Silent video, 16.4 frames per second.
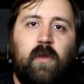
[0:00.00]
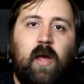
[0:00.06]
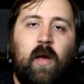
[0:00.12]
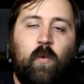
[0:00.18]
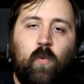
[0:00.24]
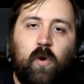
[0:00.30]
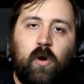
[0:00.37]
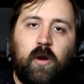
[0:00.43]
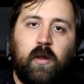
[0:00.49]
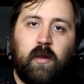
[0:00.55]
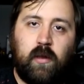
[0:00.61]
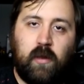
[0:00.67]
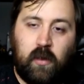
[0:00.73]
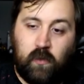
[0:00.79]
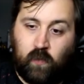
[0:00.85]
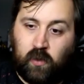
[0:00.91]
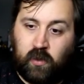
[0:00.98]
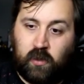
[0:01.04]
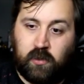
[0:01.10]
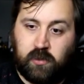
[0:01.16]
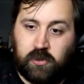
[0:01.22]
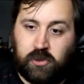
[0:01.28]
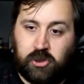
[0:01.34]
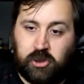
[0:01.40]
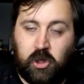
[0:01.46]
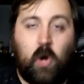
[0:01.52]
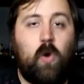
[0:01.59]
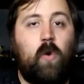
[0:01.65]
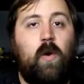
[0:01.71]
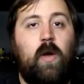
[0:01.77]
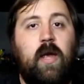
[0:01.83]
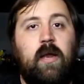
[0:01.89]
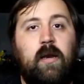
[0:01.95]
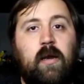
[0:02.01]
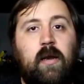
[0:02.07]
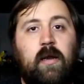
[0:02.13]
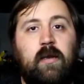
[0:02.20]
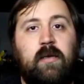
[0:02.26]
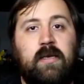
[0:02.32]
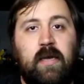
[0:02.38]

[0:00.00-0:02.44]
I want to I want to show and and